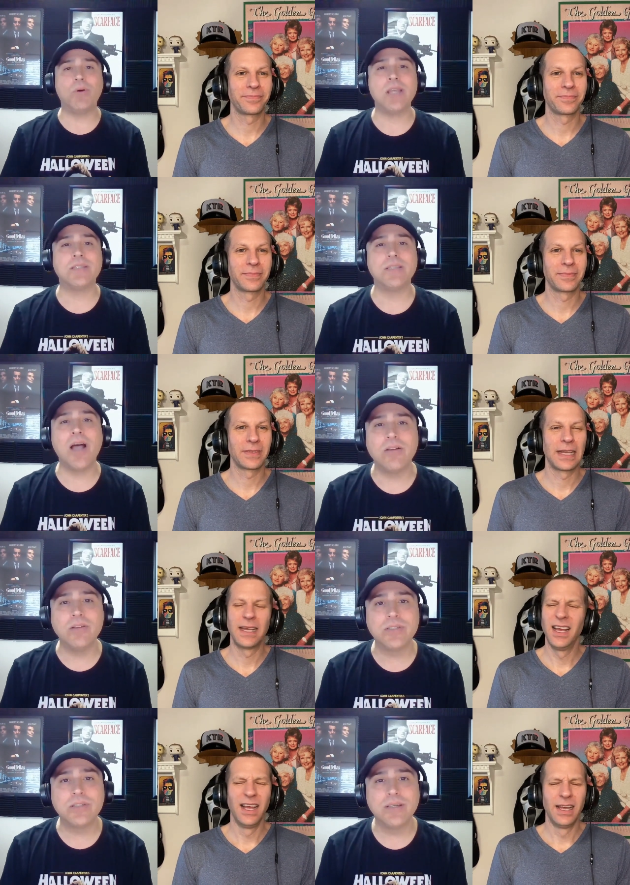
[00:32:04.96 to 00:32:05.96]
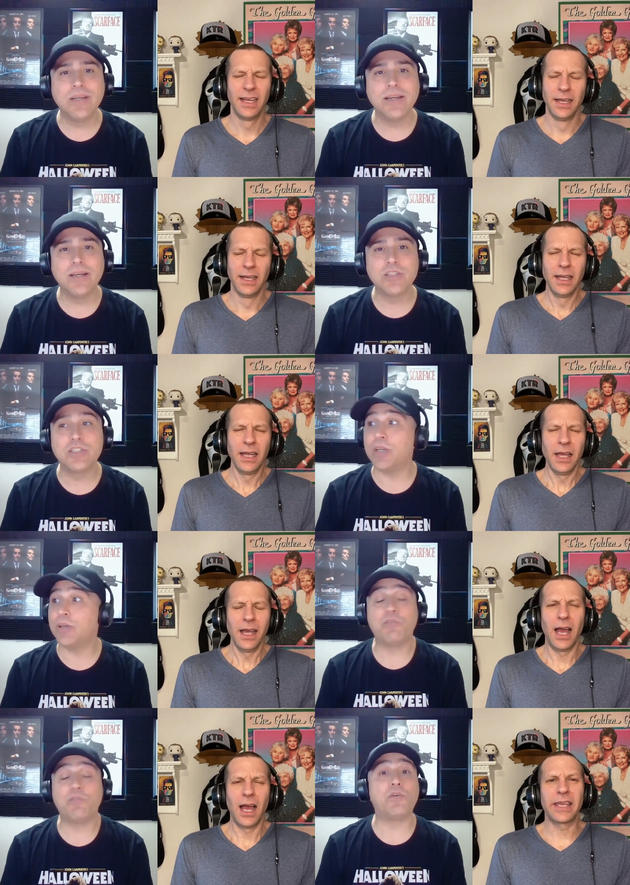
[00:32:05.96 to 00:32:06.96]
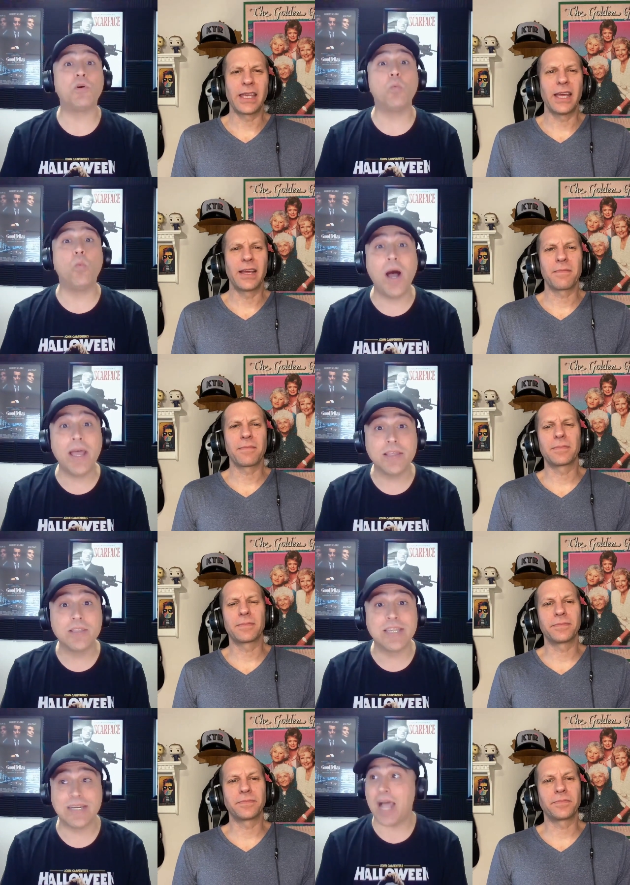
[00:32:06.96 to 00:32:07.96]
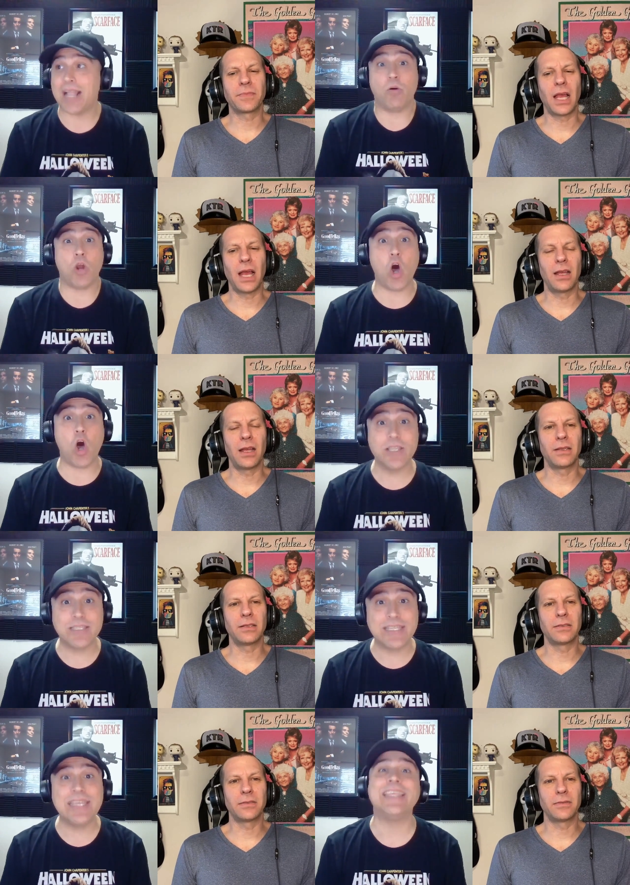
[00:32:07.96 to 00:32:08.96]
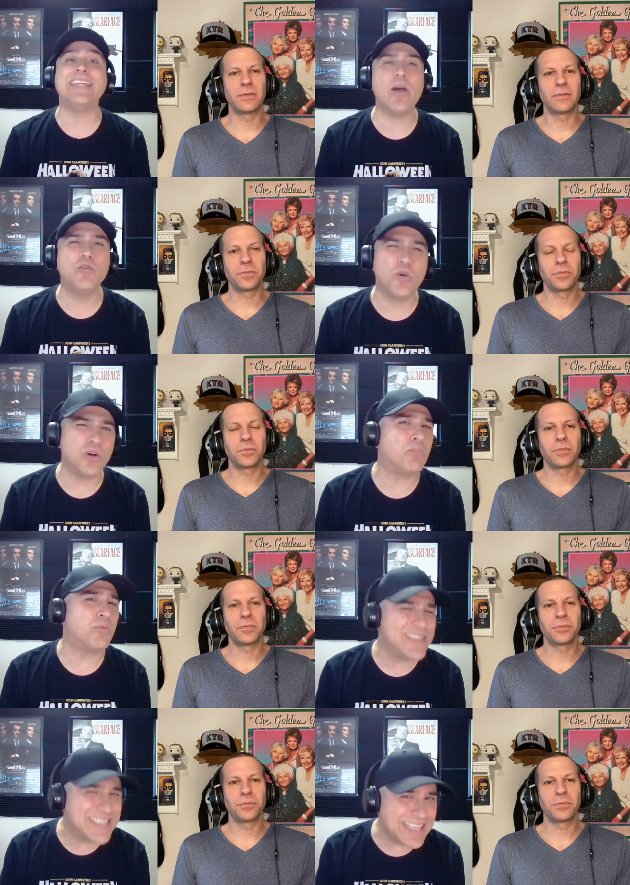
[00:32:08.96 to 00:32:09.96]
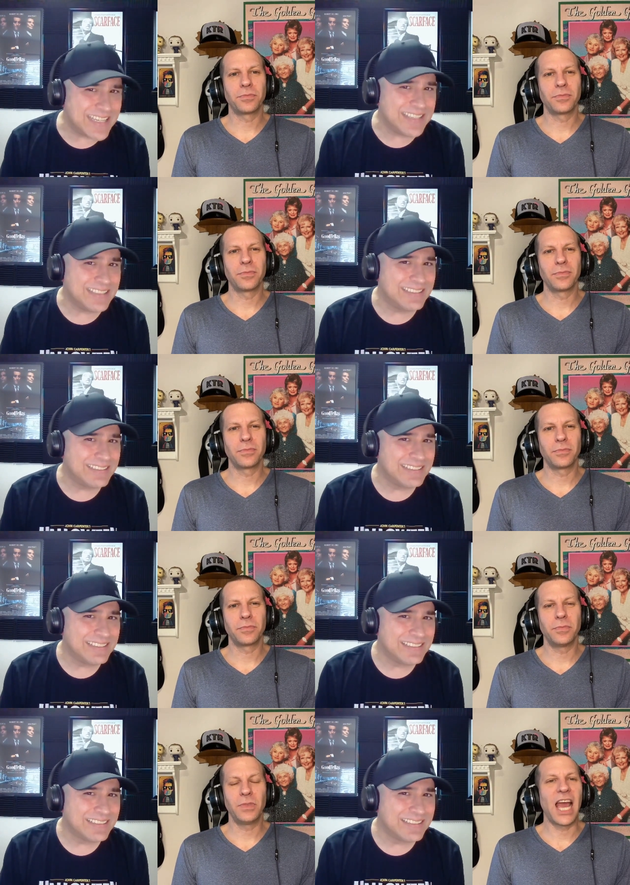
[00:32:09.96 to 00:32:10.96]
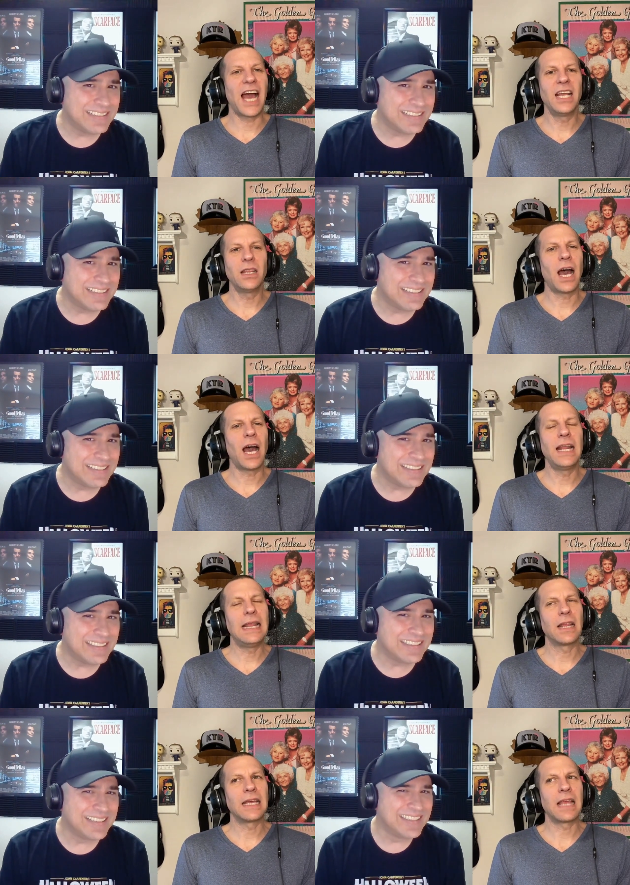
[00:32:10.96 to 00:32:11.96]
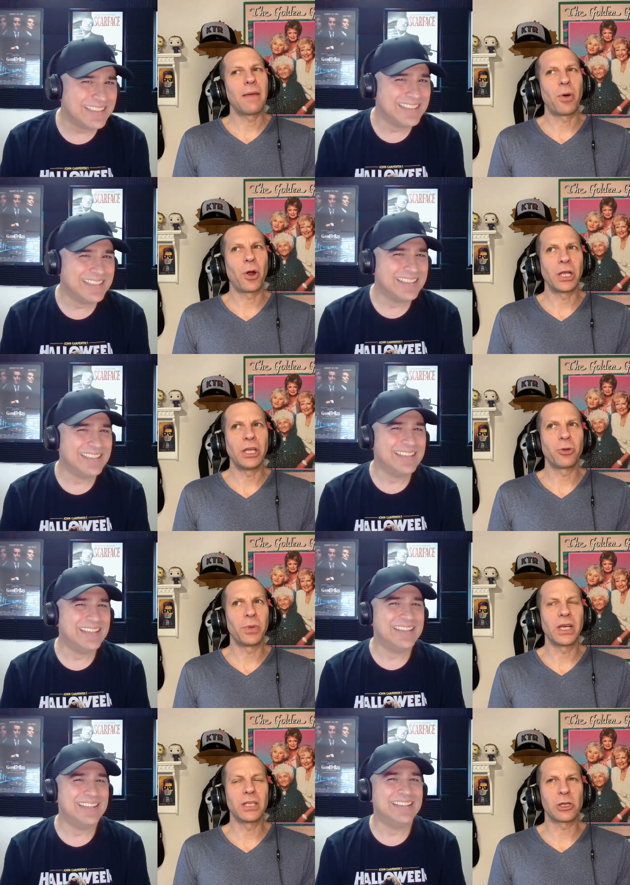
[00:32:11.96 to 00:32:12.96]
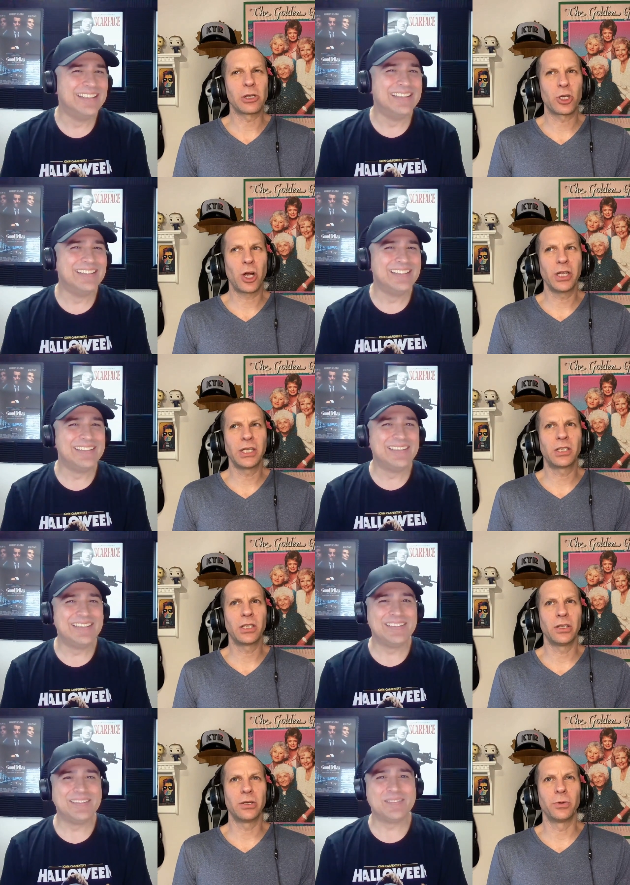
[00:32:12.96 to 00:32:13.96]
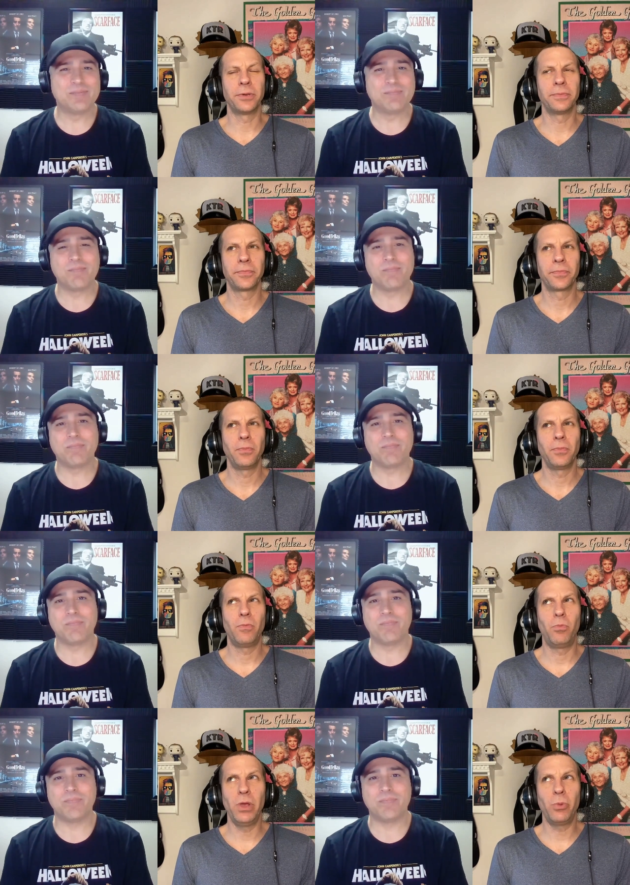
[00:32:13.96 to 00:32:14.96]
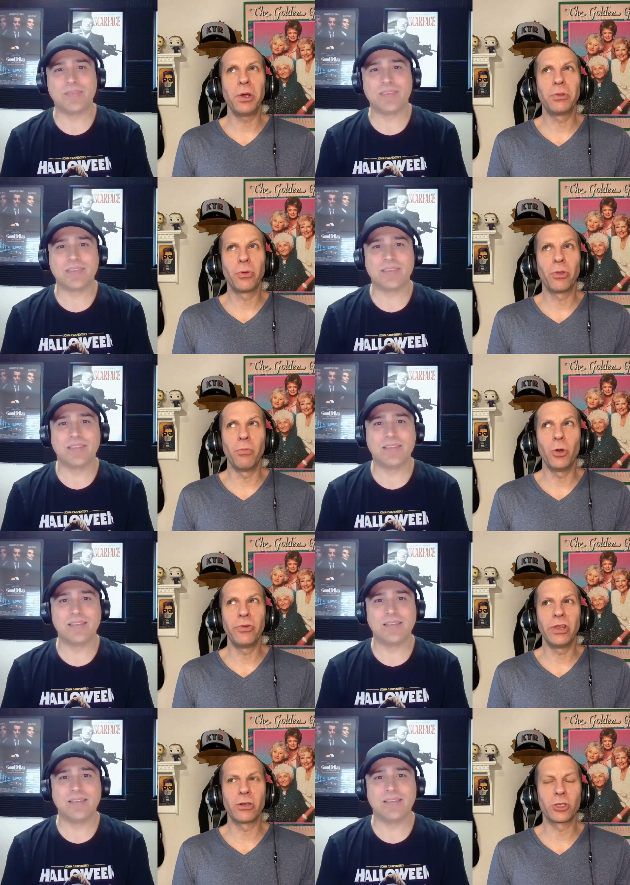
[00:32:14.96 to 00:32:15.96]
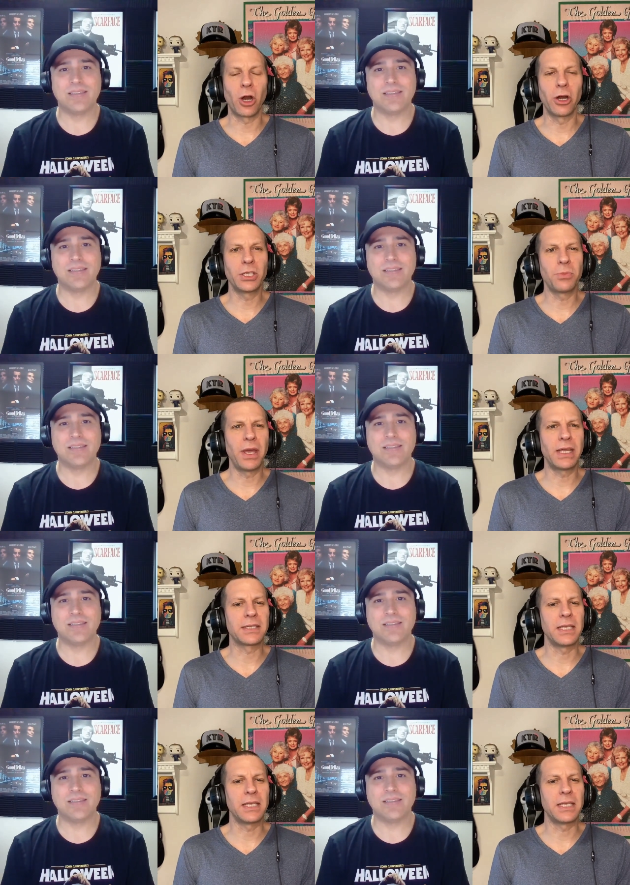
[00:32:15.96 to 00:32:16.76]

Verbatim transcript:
Speaker 1: brass knuckles. For what? To knock out all his teeth and now you go to prison?
Speaker 2: Yeah, I didn't like that part either because they're starting to, midway through the movie, they're starting to make it